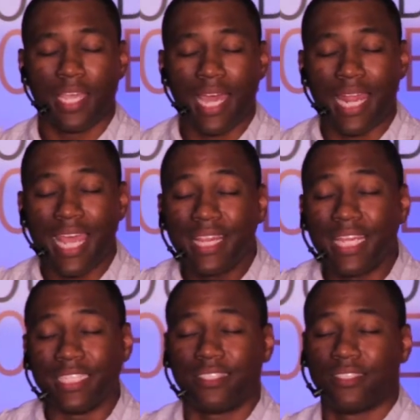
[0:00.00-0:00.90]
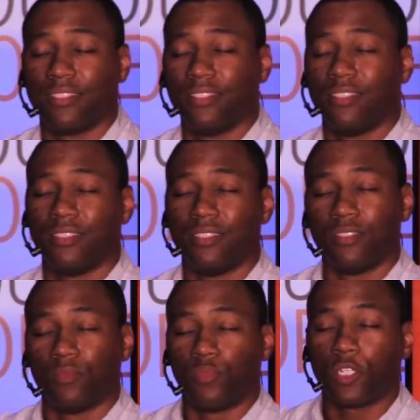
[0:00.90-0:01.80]
And God, in this,
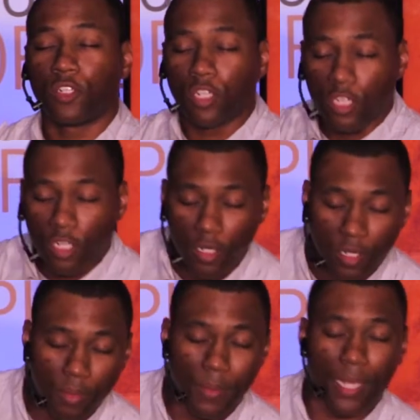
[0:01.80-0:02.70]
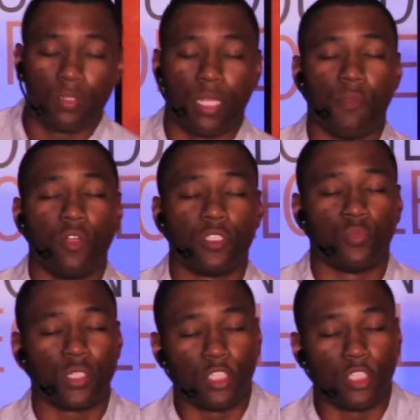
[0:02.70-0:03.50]
we're going to learn about emotions,